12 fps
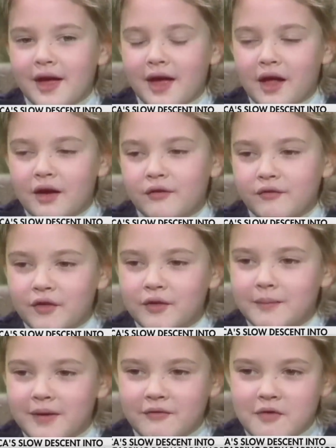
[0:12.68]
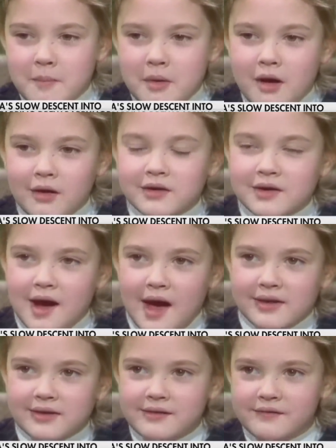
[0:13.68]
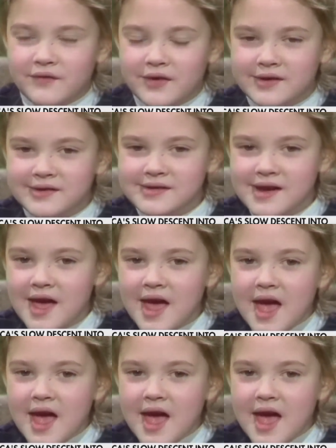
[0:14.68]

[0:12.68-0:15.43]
they interviewed me for Poltergeist first,